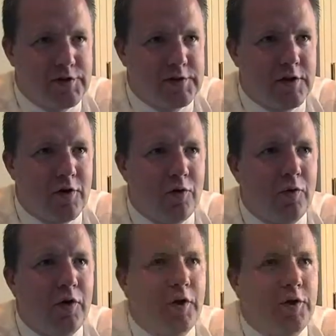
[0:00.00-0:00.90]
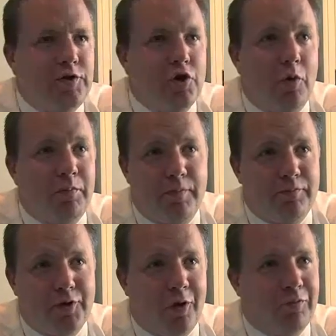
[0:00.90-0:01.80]
slow,
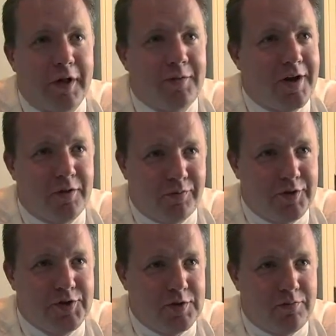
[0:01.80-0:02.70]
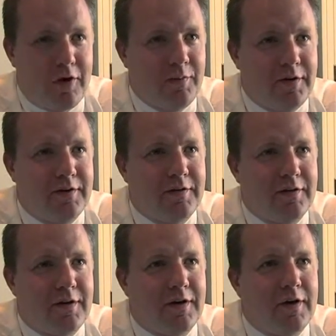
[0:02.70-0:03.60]
don't don't blame it on the police department.
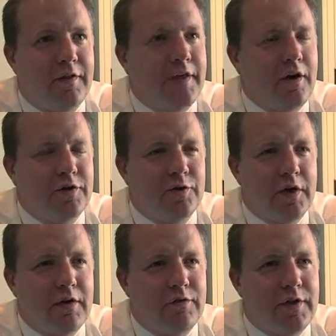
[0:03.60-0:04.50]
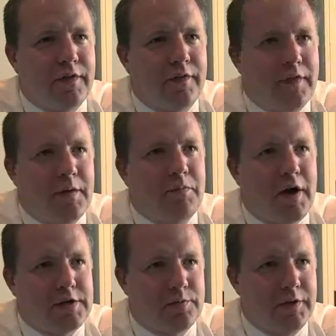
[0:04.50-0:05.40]
Uh, they are doing everything that they
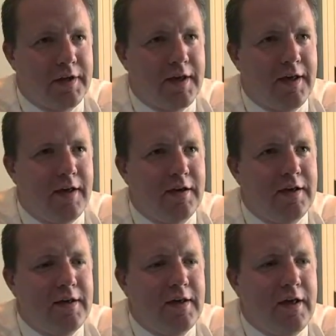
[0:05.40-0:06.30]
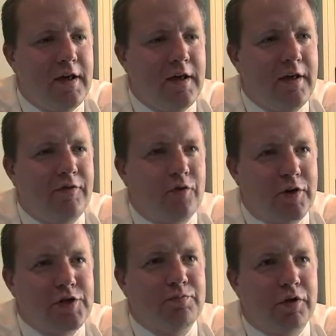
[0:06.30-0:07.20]
possibly can. If there
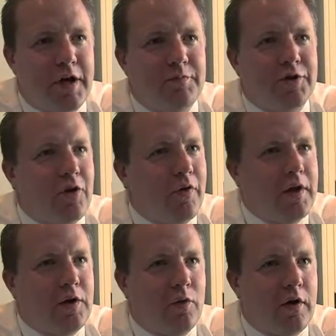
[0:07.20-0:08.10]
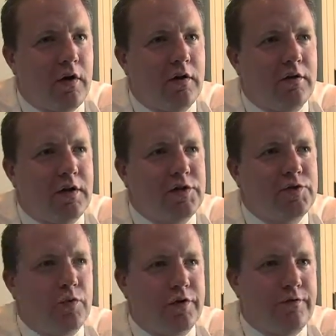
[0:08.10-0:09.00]
is blame to go anywhere,
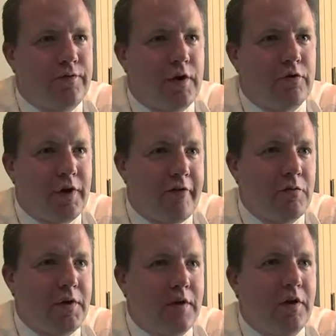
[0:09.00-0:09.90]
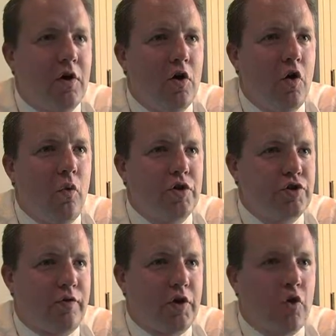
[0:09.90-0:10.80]
it's with the federal government,
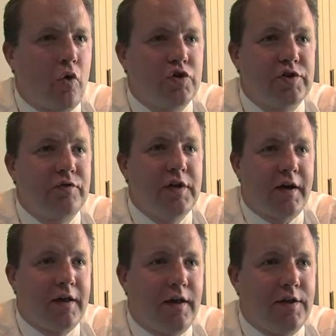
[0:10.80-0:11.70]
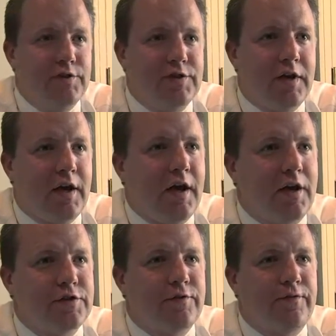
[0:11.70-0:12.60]
which over the course of decades
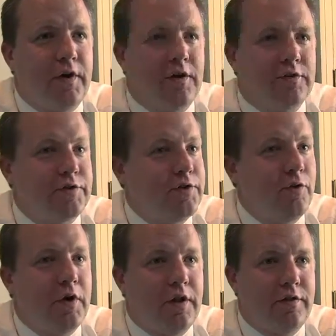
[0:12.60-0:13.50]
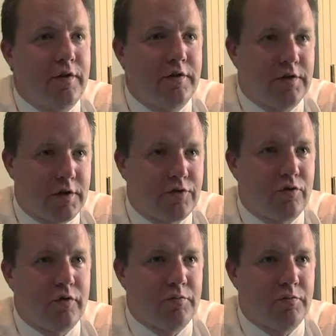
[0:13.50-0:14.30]
has failed to do anything to control the